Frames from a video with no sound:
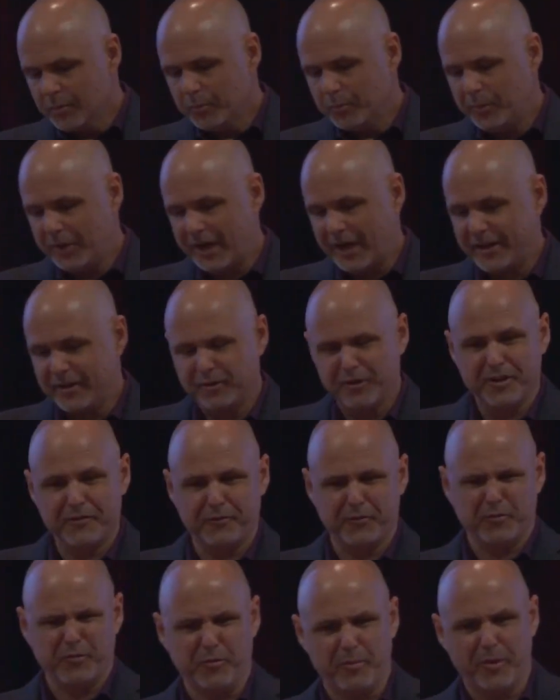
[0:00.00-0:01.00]
But I don't
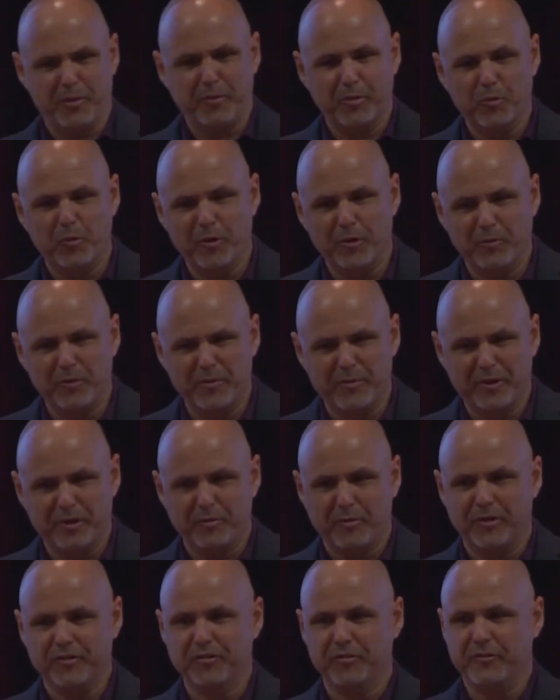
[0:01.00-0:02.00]
even remember where we made
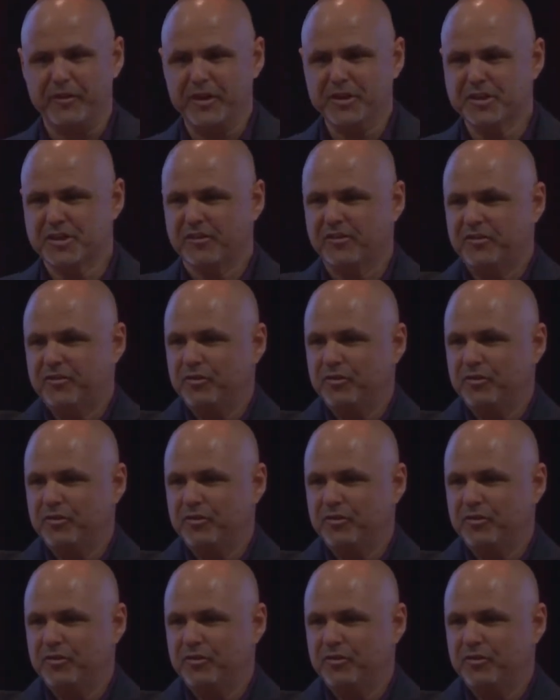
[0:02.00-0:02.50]
reservations